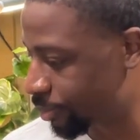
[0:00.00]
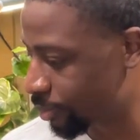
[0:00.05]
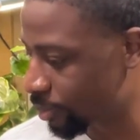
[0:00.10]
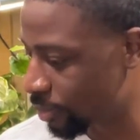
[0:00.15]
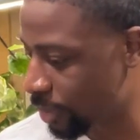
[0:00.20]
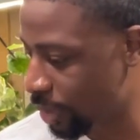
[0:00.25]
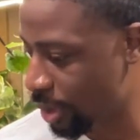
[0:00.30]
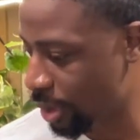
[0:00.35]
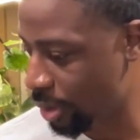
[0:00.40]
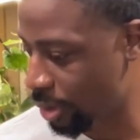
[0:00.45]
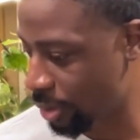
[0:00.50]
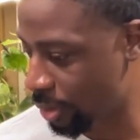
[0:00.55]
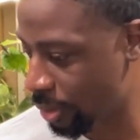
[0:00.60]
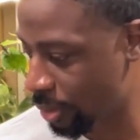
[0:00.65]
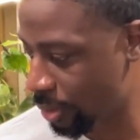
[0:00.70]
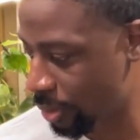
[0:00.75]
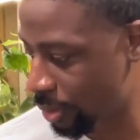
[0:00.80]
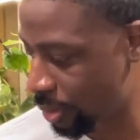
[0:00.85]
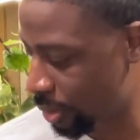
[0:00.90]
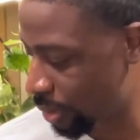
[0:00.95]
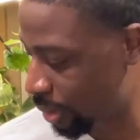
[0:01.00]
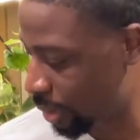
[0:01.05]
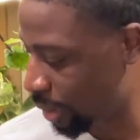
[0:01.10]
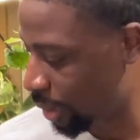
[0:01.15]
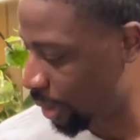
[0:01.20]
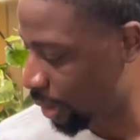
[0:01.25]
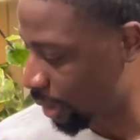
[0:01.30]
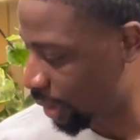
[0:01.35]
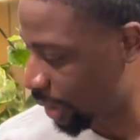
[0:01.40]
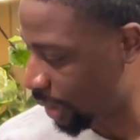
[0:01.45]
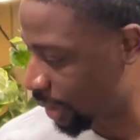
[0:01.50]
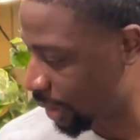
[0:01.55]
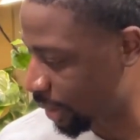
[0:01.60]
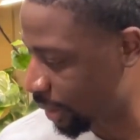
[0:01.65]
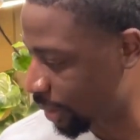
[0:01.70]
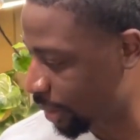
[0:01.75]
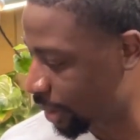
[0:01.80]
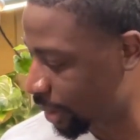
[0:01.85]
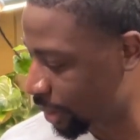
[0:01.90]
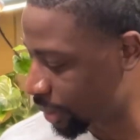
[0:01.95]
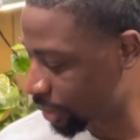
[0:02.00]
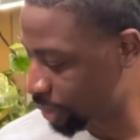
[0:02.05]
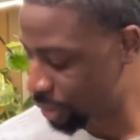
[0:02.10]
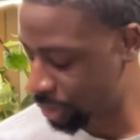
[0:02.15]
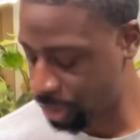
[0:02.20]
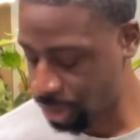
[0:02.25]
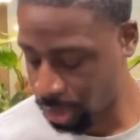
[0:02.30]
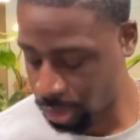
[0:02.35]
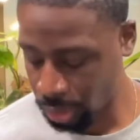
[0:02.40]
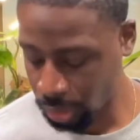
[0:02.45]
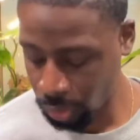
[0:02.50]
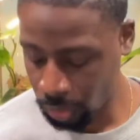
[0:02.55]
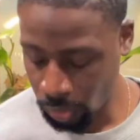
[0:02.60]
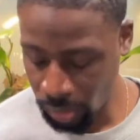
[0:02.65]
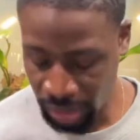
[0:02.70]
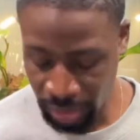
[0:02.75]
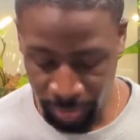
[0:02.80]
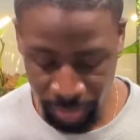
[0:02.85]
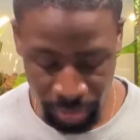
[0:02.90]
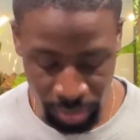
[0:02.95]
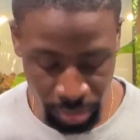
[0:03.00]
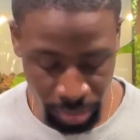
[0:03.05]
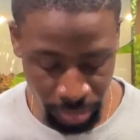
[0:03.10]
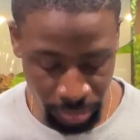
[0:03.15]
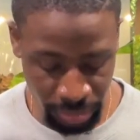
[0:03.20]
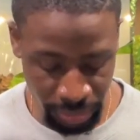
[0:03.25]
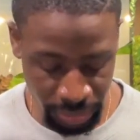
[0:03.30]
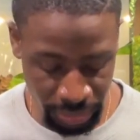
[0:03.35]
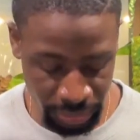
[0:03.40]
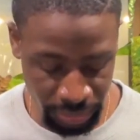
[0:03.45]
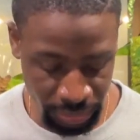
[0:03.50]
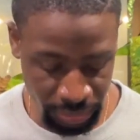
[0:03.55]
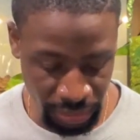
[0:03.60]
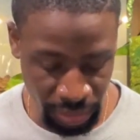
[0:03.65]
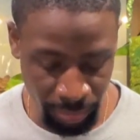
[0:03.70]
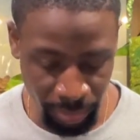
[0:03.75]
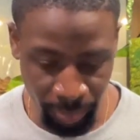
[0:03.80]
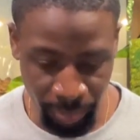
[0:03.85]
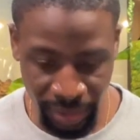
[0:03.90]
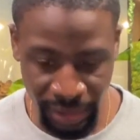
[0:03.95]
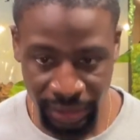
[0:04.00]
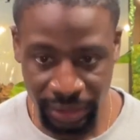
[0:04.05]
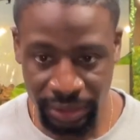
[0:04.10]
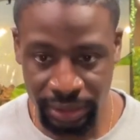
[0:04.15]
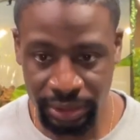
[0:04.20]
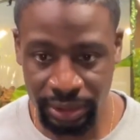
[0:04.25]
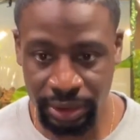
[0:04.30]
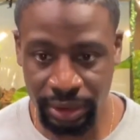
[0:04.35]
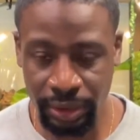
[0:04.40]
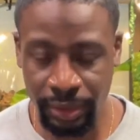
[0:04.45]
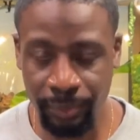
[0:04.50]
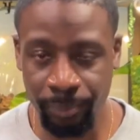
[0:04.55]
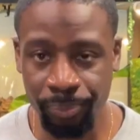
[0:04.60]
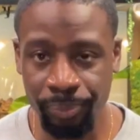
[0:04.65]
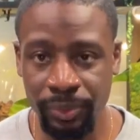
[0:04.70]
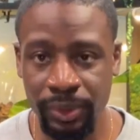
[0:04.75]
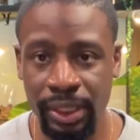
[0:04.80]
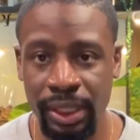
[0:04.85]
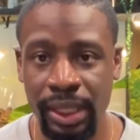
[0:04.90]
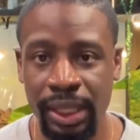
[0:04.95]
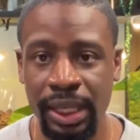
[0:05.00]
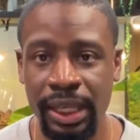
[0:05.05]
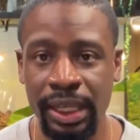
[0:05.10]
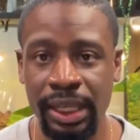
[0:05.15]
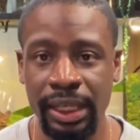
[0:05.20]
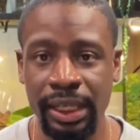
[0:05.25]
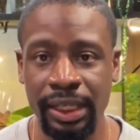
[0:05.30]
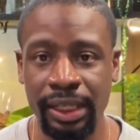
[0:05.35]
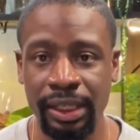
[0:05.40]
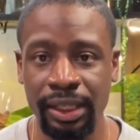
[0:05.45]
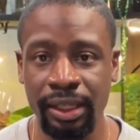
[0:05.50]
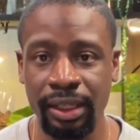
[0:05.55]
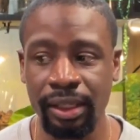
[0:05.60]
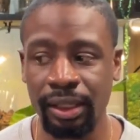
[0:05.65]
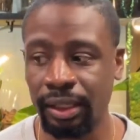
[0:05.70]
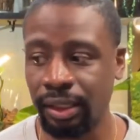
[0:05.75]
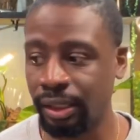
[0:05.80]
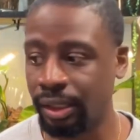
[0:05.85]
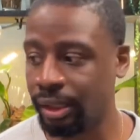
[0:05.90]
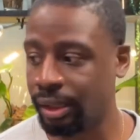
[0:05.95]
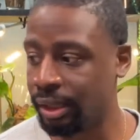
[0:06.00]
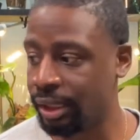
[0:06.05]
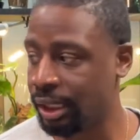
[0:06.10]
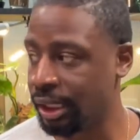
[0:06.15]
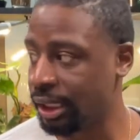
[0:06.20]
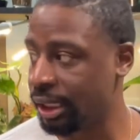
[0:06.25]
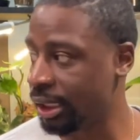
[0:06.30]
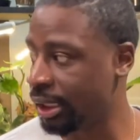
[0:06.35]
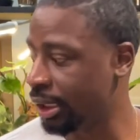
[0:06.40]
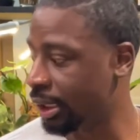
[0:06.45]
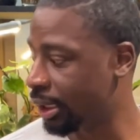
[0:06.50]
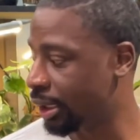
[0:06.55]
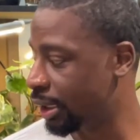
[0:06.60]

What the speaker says: no. Okay, so what I'm gonna do is I'm gonna pot this up and then,